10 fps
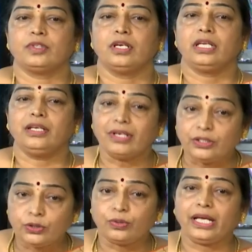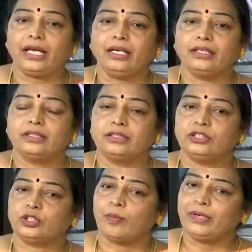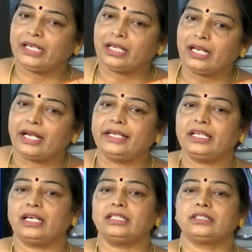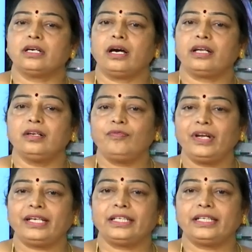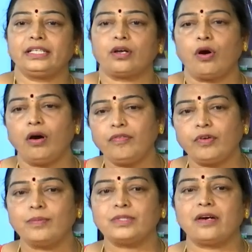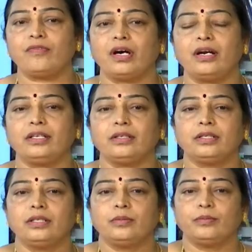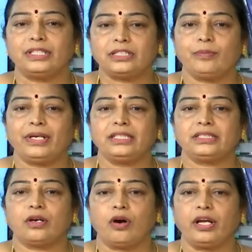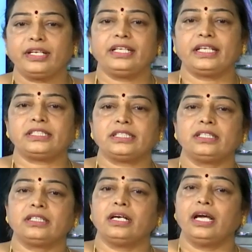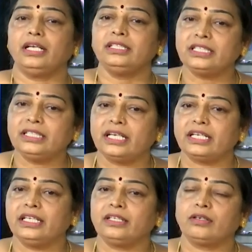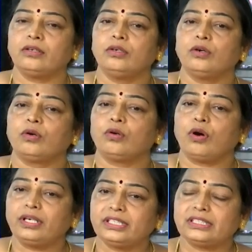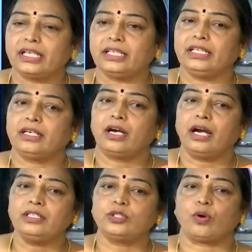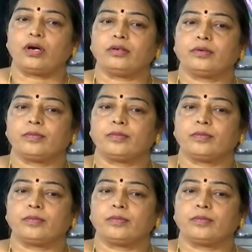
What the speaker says: Even today, geometrical ideas are reflected in all forms of art, measurements, architecture, engineering, cloth designing and so on.